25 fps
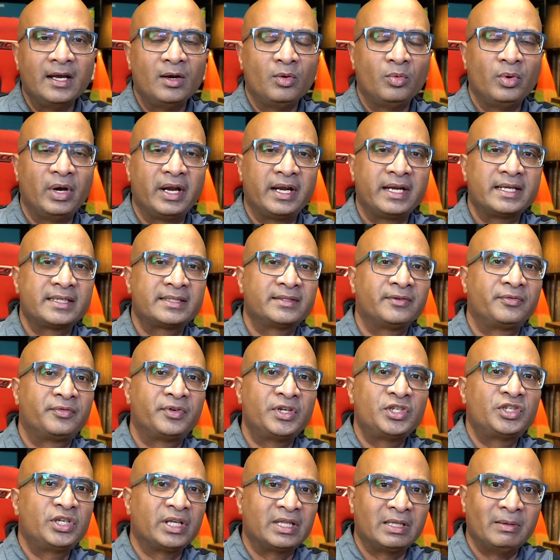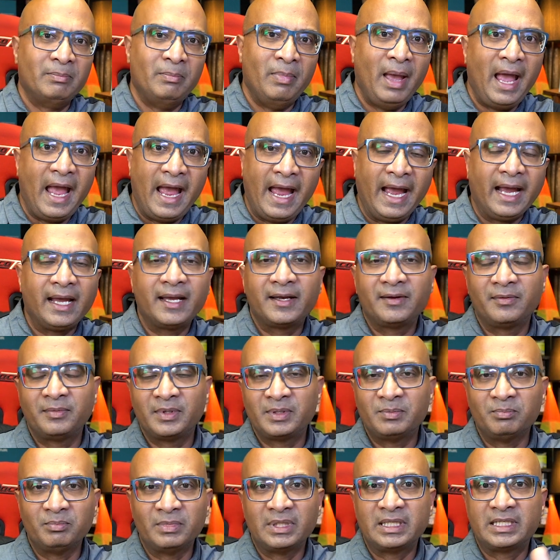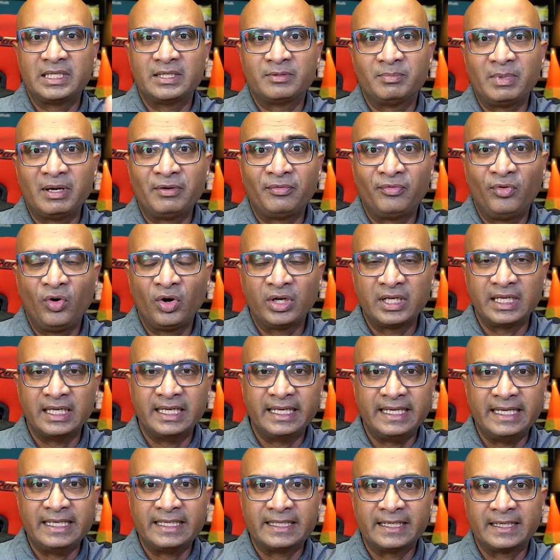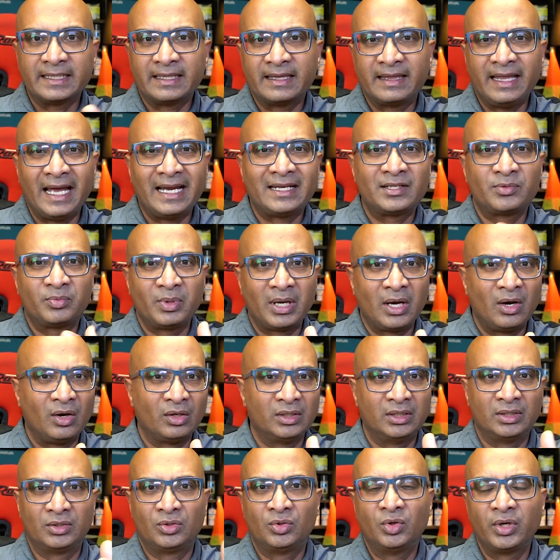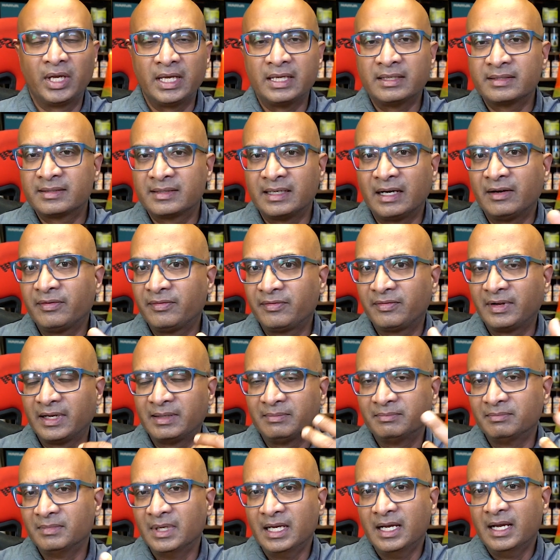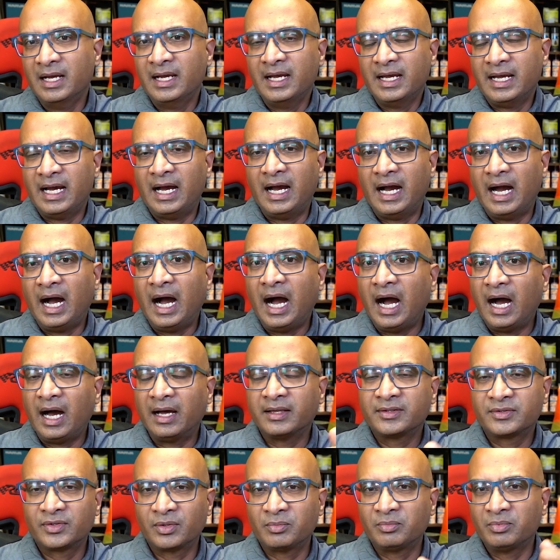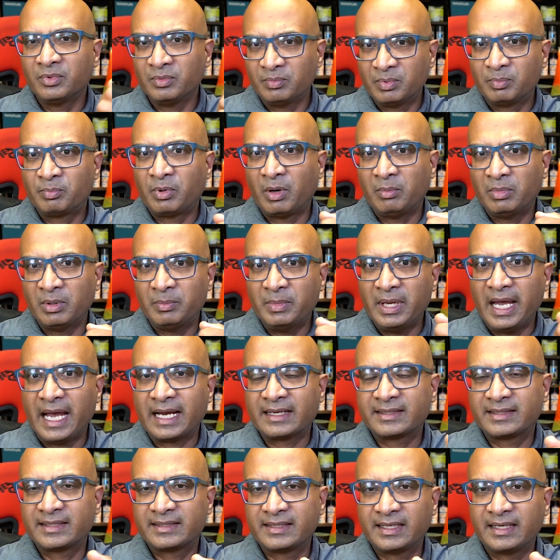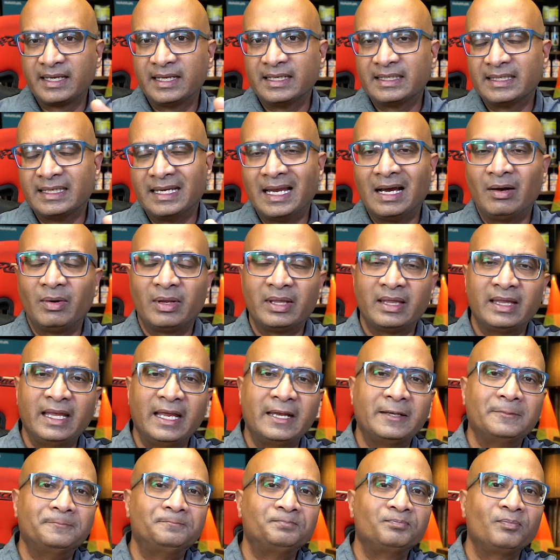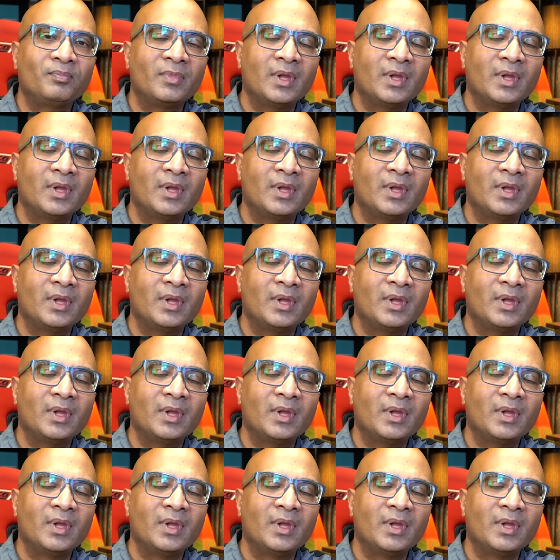Whereas the fridge at the back, which is my 40-liter, that's where all the cooking stuff and so we'll probably be accessing it now and then.